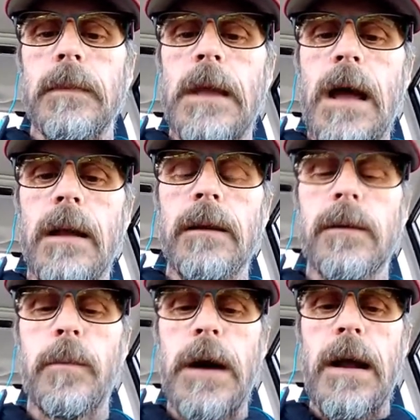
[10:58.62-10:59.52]
Nah,
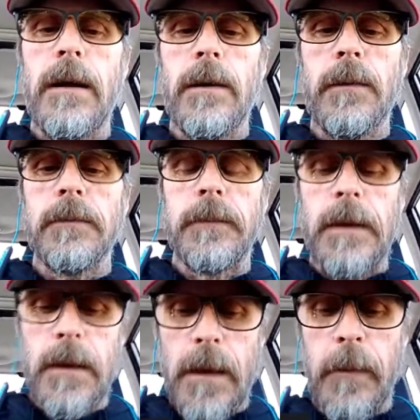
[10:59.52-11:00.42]
these are brand new.
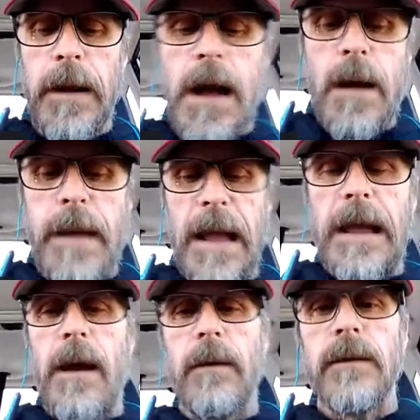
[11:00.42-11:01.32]
I'm gonna hop back
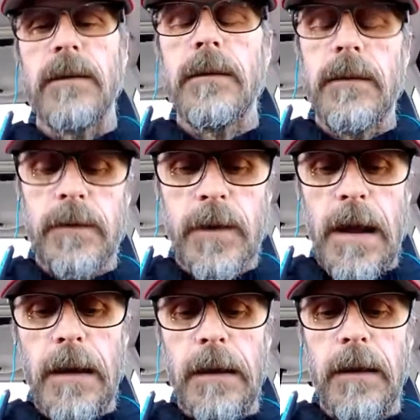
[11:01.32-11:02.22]
out and
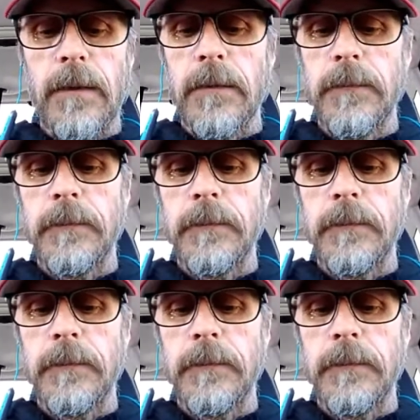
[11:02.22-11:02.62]
try it again.